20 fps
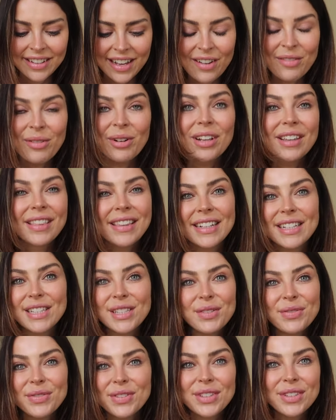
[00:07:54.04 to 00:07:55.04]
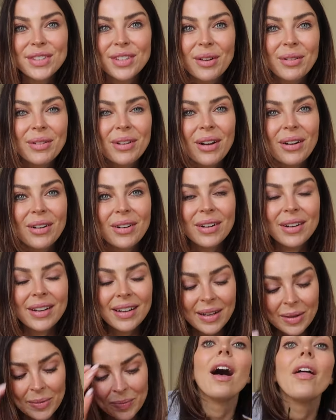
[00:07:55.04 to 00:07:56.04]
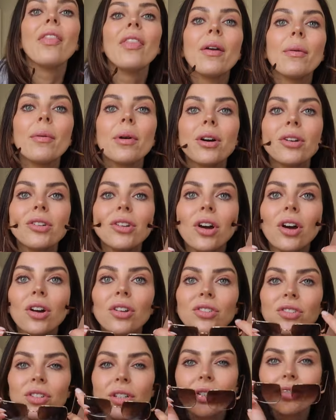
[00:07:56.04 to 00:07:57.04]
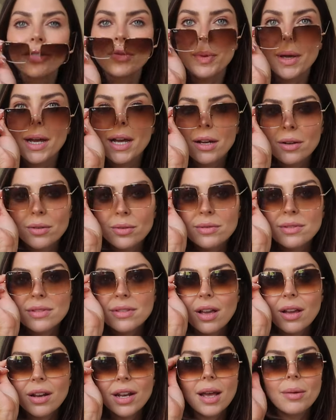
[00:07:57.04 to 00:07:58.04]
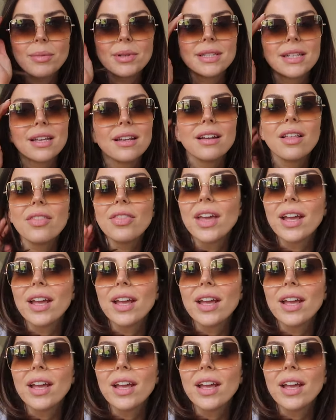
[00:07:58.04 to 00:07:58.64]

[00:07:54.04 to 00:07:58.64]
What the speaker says: I've wanted these for so long, and they were under £100 on Amazon.